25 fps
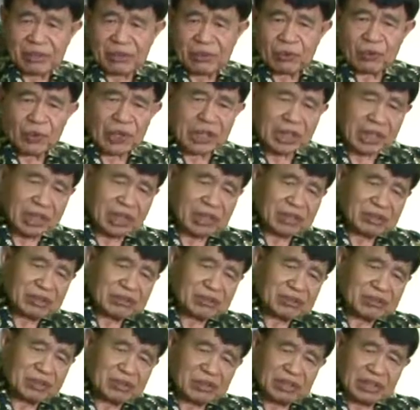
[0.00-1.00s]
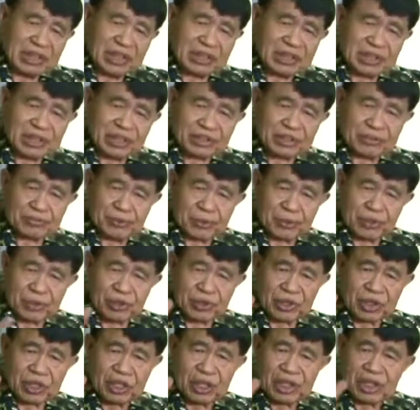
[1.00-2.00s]
Well, that is
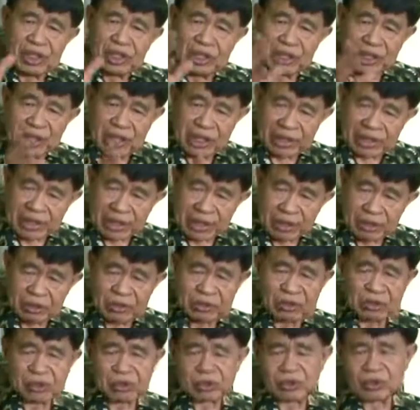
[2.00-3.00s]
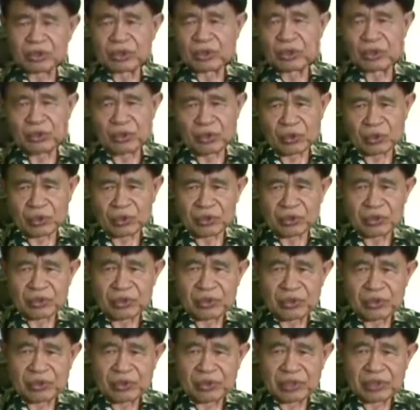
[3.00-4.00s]
for God alone to know.
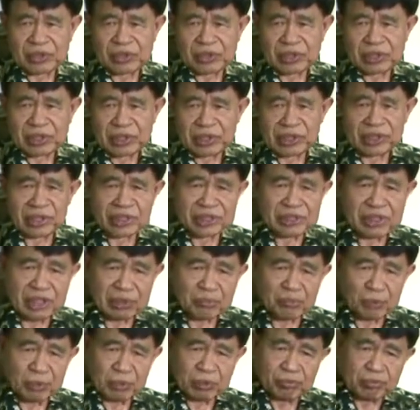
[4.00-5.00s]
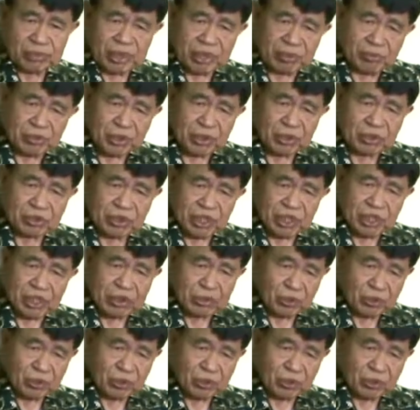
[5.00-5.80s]
It is not for me because I